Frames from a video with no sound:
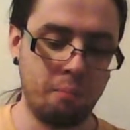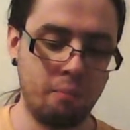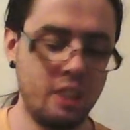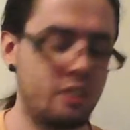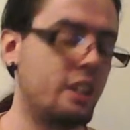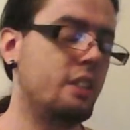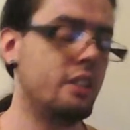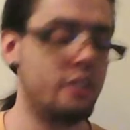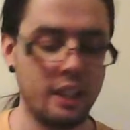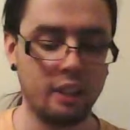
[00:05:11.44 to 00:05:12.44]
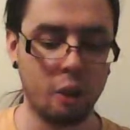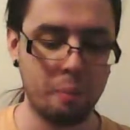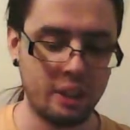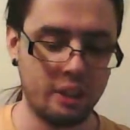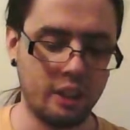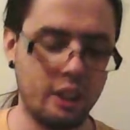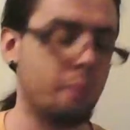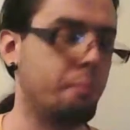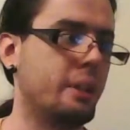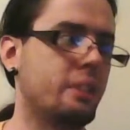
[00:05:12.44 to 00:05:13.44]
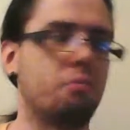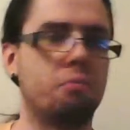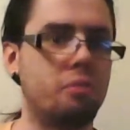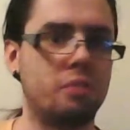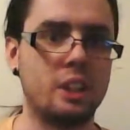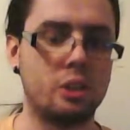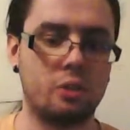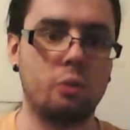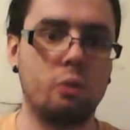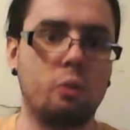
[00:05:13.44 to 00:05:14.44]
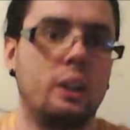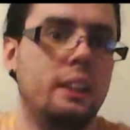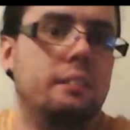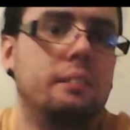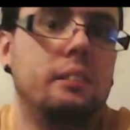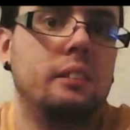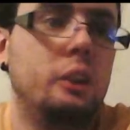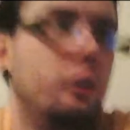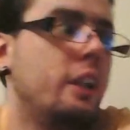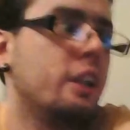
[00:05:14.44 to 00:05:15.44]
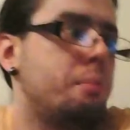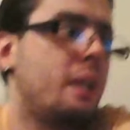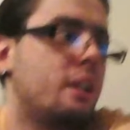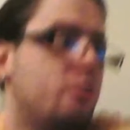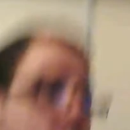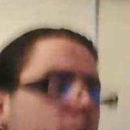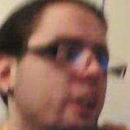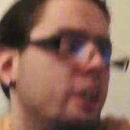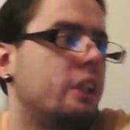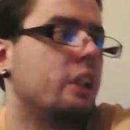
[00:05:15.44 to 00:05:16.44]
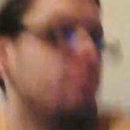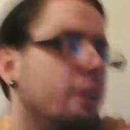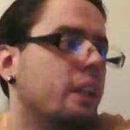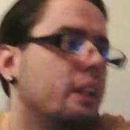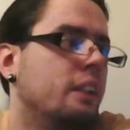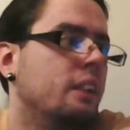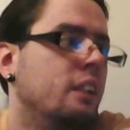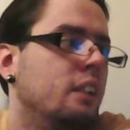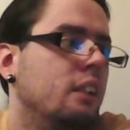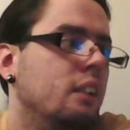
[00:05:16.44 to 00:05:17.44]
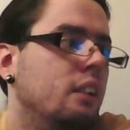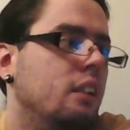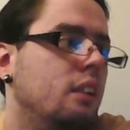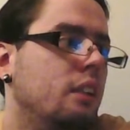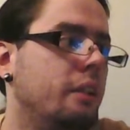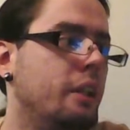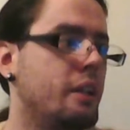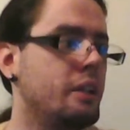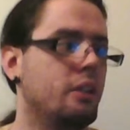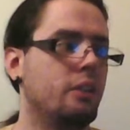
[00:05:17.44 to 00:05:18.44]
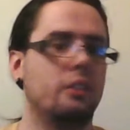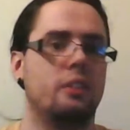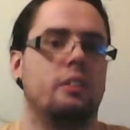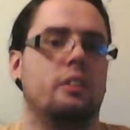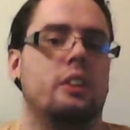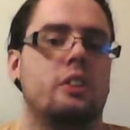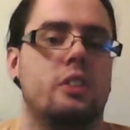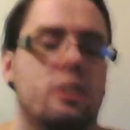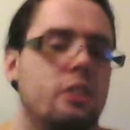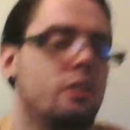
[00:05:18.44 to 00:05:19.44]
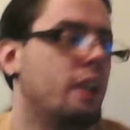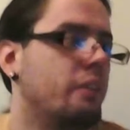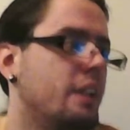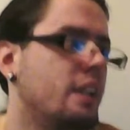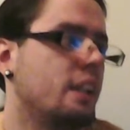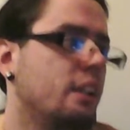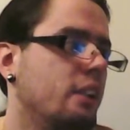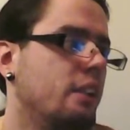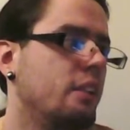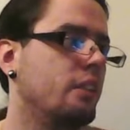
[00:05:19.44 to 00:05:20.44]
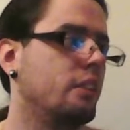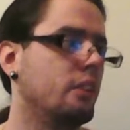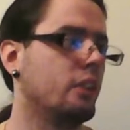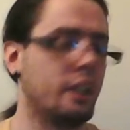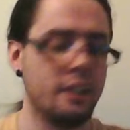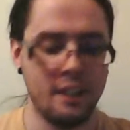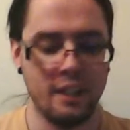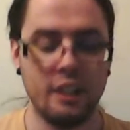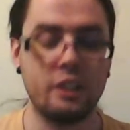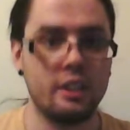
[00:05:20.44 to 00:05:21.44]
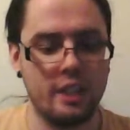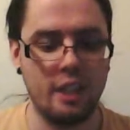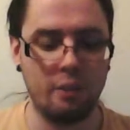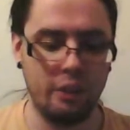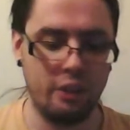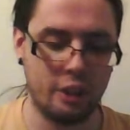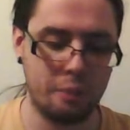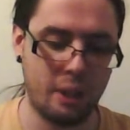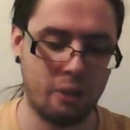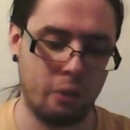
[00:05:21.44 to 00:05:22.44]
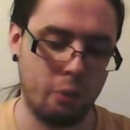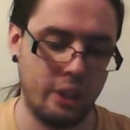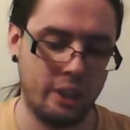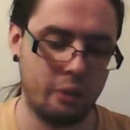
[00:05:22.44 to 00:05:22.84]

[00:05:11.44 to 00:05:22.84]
They did take a little bit to get here, but that's what you can expect with Wish. Sorry about that. You know, it's still too high. What the heck? Okay, that's kind of what you can expect with Wish.